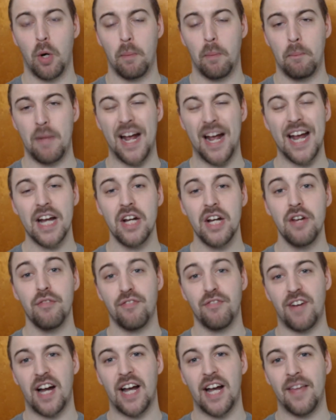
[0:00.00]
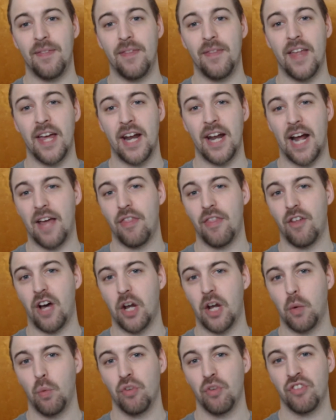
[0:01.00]
magnified than I thought
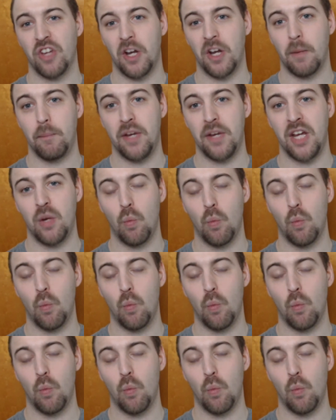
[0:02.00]
it was going to be,